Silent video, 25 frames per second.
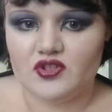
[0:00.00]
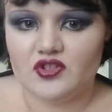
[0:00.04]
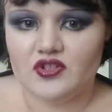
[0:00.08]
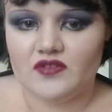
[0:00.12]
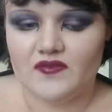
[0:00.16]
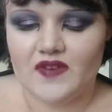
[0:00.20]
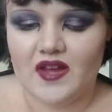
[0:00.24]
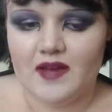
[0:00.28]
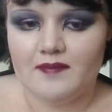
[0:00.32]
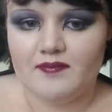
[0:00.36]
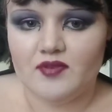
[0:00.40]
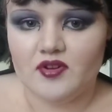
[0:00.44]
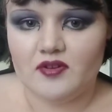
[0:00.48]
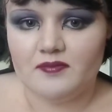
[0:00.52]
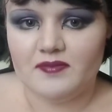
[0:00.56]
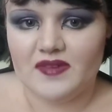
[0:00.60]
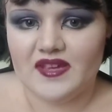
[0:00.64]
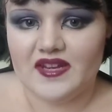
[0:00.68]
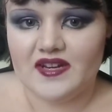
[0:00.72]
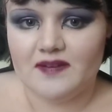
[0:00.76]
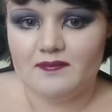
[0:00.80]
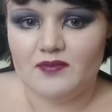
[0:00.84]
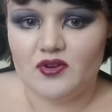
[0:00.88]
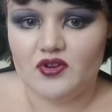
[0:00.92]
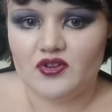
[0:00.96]
sort of like put
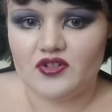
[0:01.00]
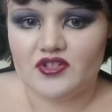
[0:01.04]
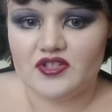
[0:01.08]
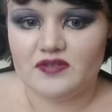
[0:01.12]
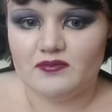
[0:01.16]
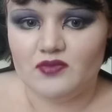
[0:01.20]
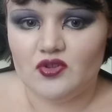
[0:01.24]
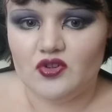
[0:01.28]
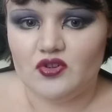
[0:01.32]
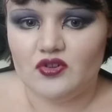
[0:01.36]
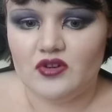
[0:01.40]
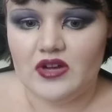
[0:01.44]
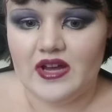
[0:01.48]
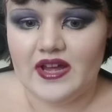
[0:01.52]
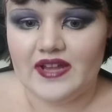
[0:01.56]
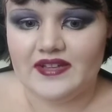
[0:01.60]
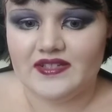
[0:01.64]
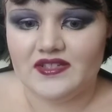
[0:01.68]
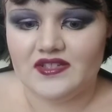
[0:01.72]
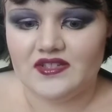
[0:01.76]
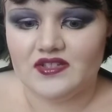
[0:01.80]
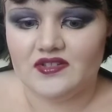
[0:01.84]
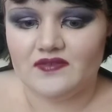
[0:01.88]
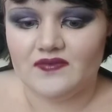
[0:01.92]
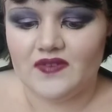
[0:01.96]
me in a box more
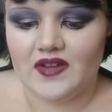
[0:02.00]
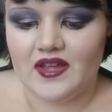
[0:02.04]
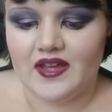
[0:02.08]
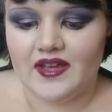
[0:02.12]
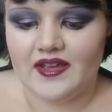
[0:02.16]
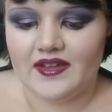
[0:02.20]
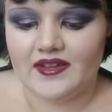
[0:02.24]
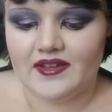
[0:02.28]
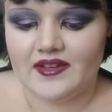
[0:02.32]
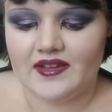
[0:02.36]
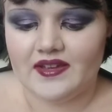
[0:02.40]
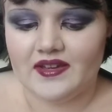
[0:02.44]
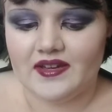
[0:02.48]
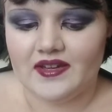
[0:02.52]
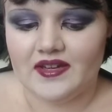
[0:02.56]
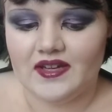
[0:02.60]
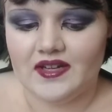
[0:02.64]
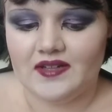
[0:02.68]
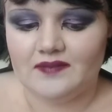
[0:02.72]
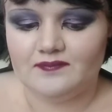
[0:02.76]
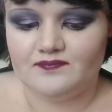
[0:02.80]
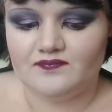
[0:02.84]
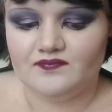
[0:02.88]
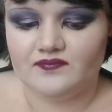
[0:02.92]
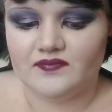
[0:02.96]
and sort of like
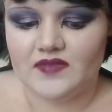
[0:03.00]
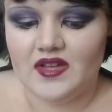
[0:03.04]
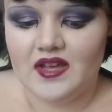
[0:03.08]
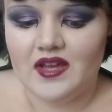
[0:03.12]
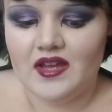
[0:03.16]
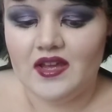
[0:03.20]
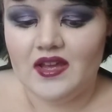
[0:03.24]
um